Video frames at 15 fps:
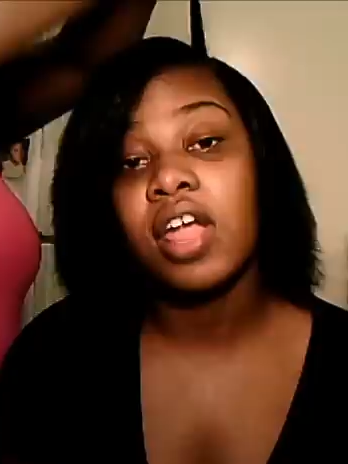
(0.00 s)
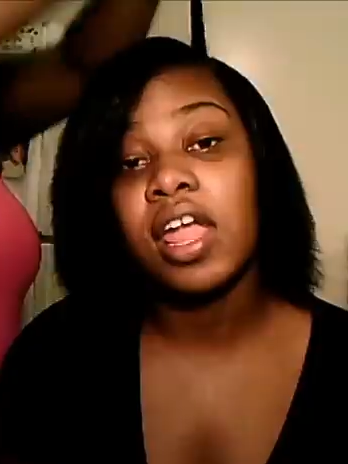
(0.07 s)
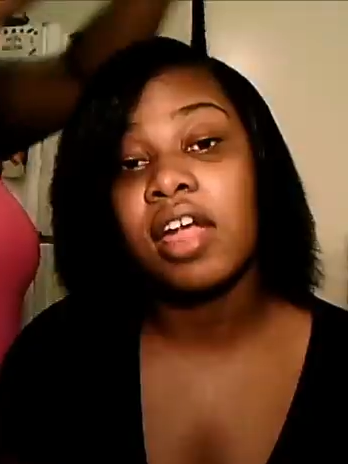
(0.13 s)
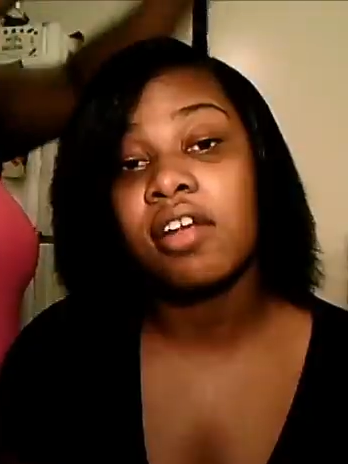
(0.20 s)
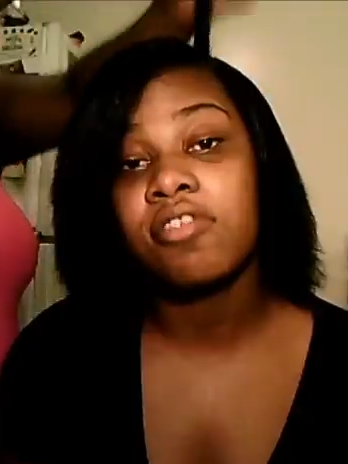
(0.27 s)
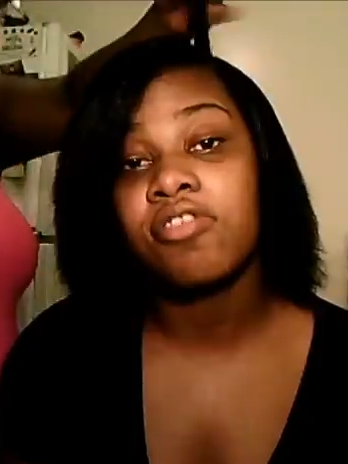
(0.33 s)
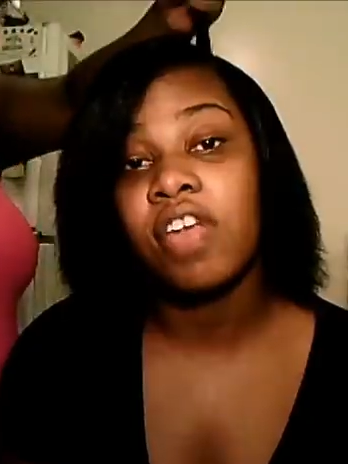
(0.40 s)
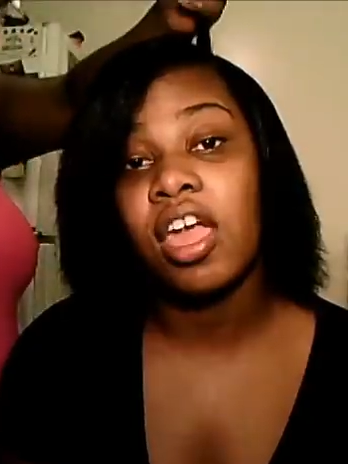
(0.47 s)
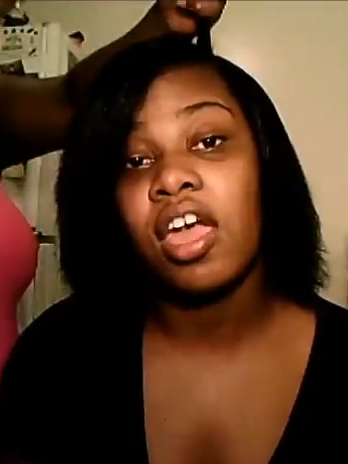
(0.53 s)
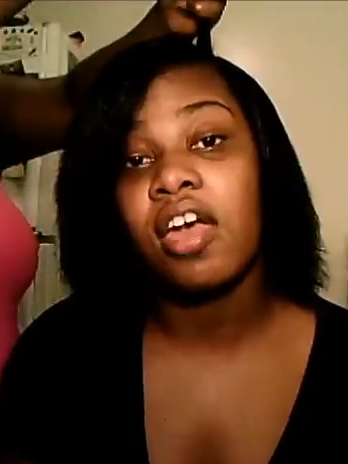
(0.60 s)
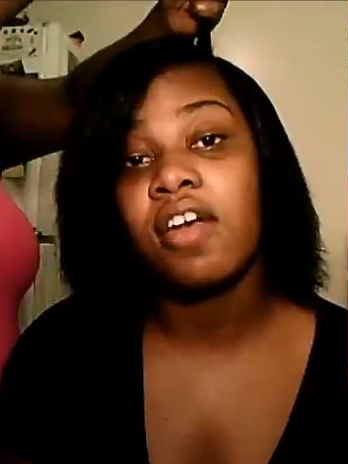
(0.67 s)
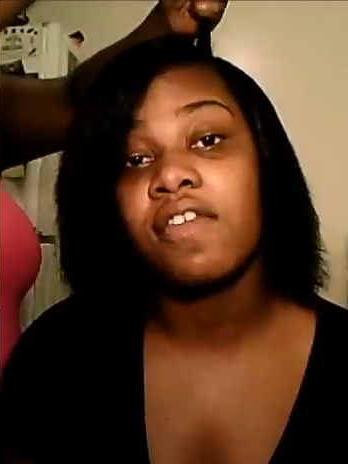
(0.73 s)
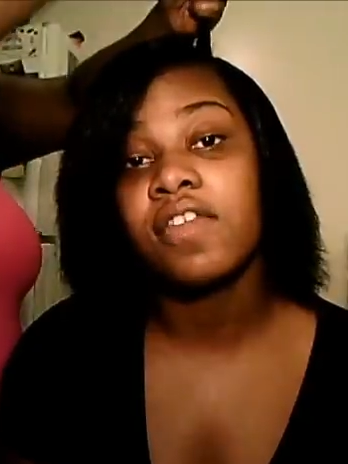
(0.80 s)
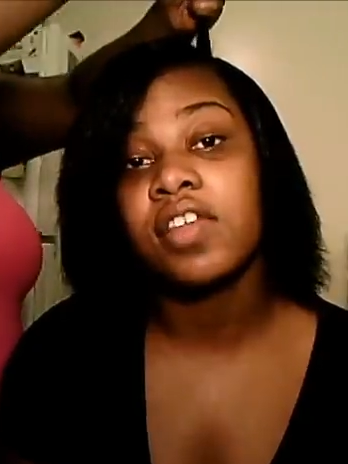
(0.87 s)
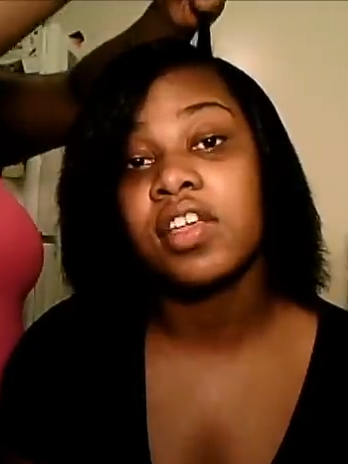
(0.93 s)
hair
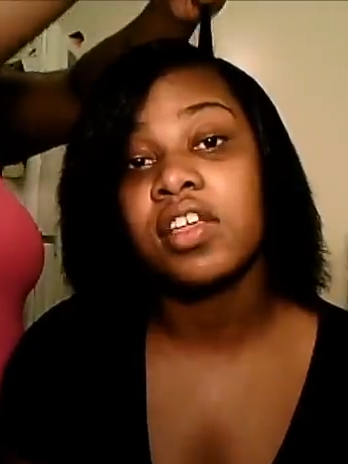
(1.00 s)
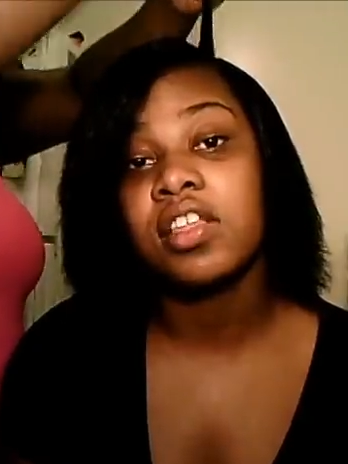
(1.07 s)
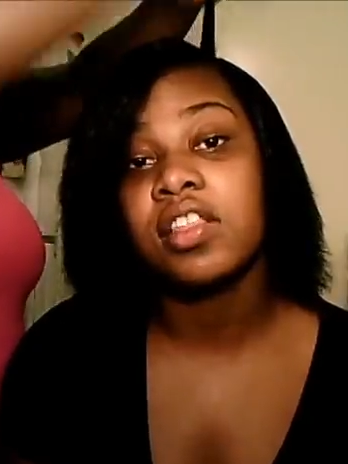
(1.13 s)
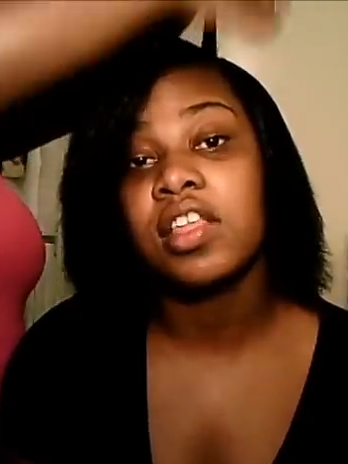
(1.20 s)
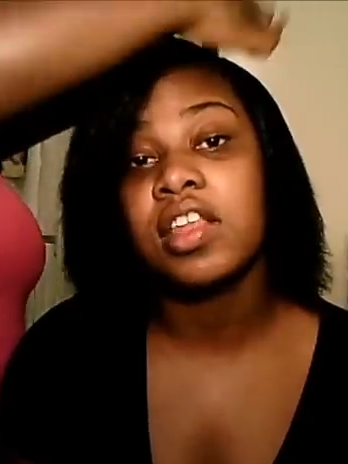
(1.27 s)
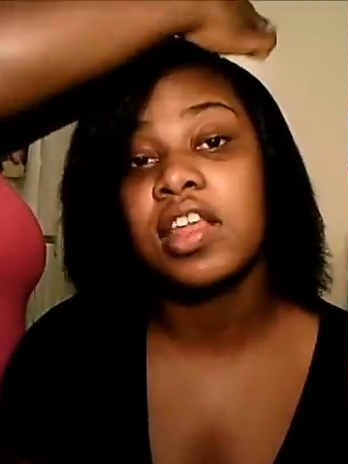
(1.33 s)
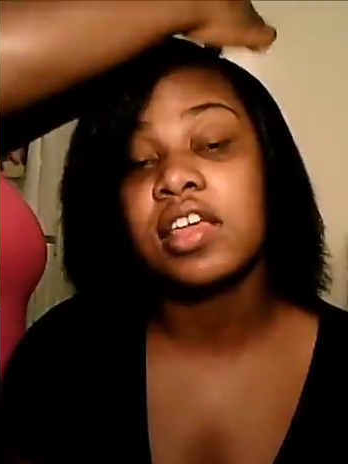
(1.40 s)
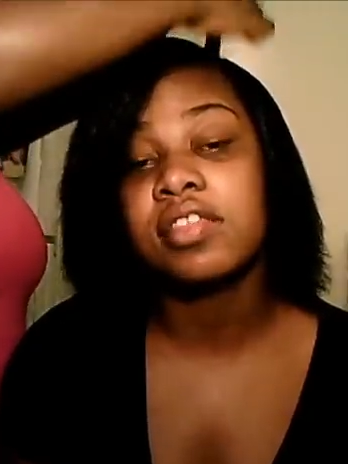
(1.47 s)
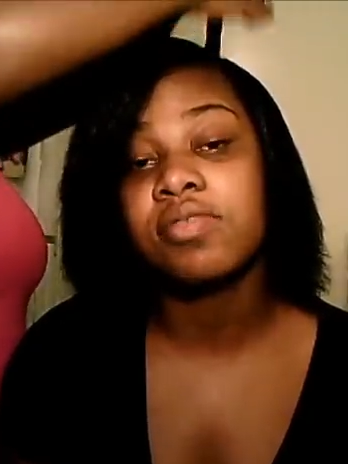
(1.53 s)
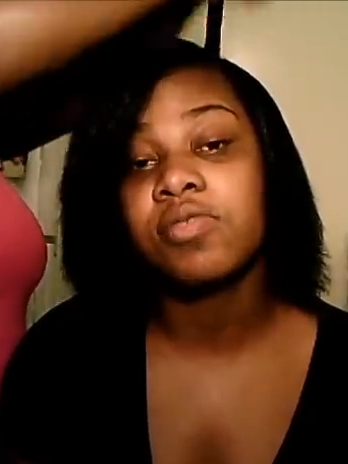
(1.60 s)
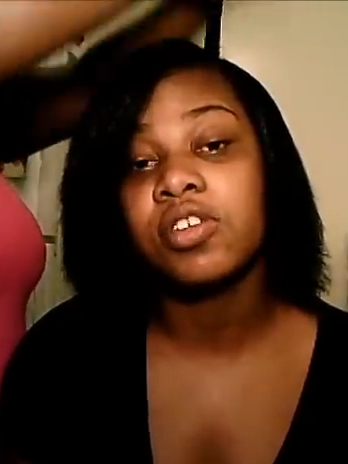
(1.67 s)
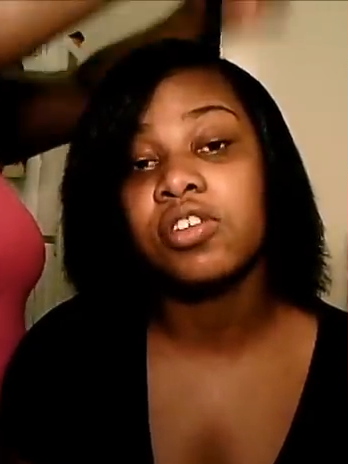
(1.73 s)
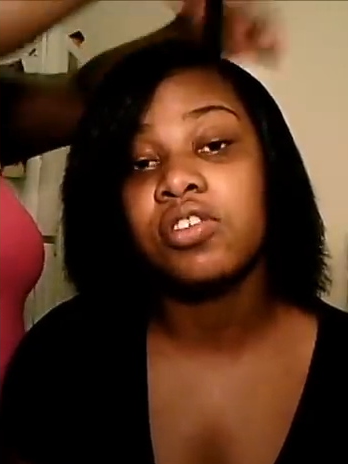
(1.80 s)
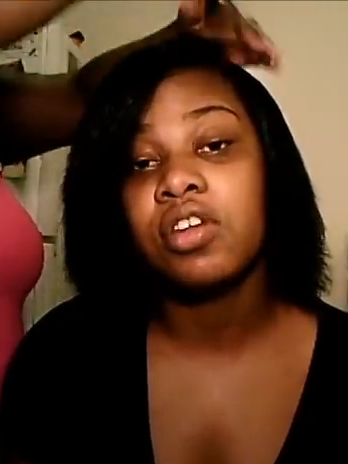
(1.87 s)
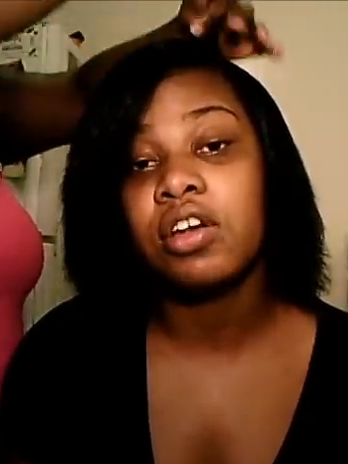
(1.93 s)
shaft, then that's
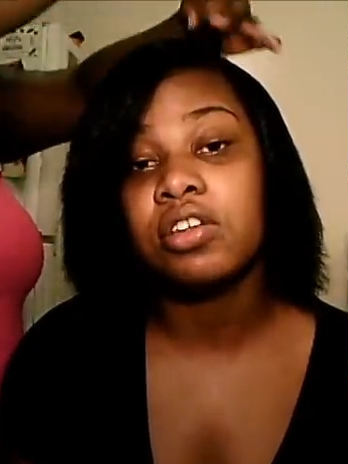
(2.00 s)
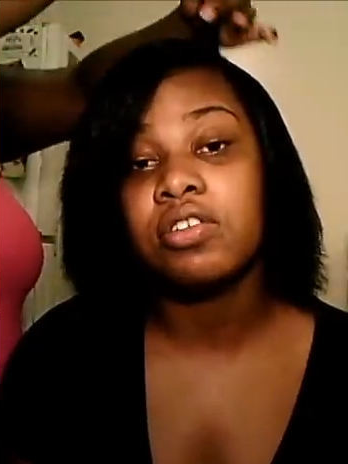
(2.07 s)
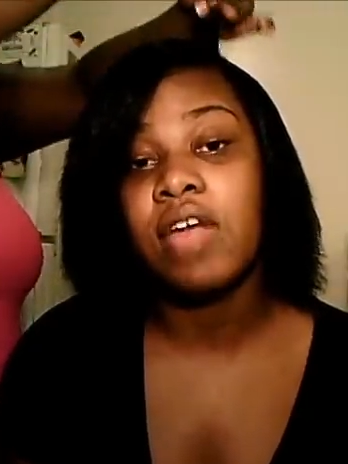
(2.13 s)
when you know you